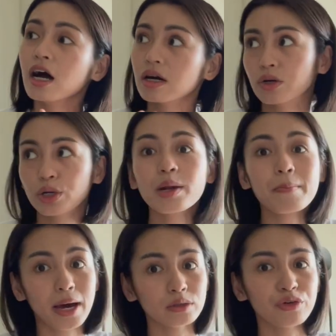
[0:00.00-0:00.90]
a good
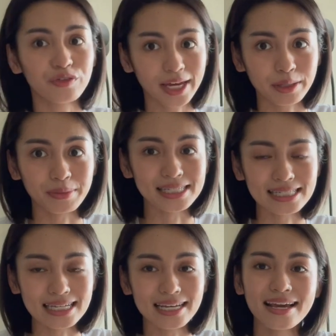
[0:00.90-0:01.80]
amount of vitamin
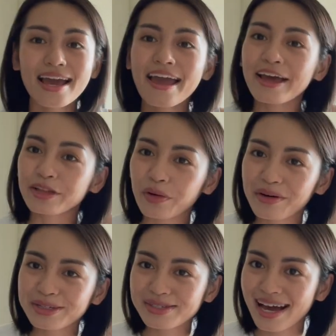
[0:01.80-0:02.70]
C, it
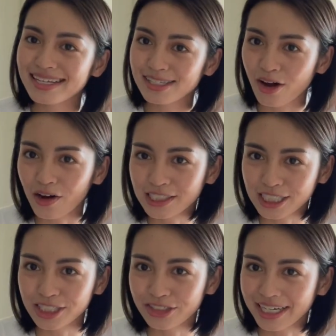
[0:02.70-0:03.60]
also has
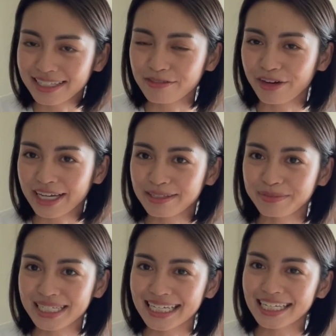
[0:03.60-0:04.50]
concentrated
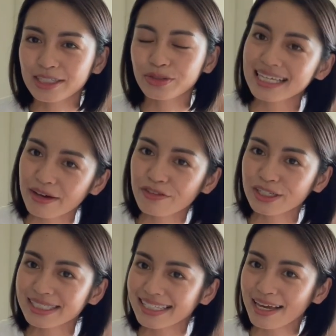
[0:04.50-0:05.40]
vitamin E to give your
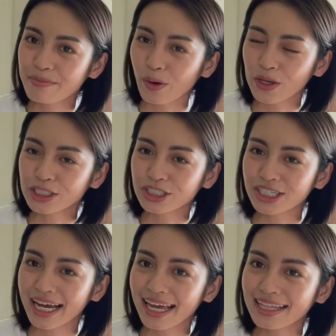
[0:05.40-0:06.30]
skin
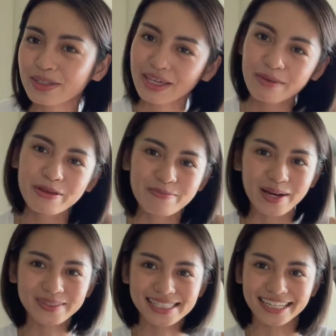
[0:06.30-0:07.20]
moisture and to keep it
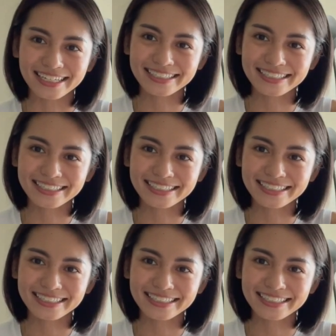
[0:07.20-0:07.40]
bouncy.